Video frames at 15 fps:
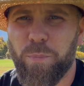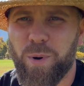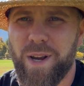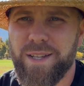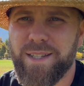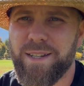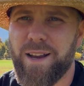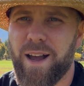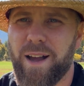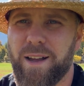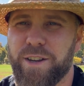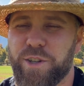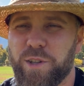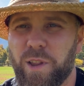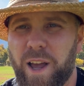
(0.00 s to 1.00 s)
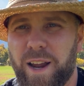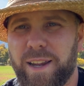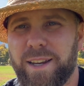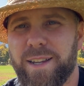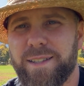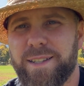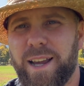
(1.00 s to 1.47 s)
Preston Hodge
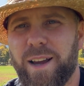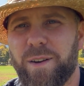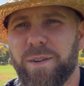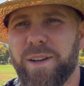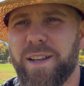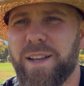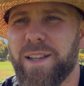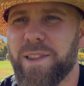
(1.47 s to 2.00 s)
locking it down.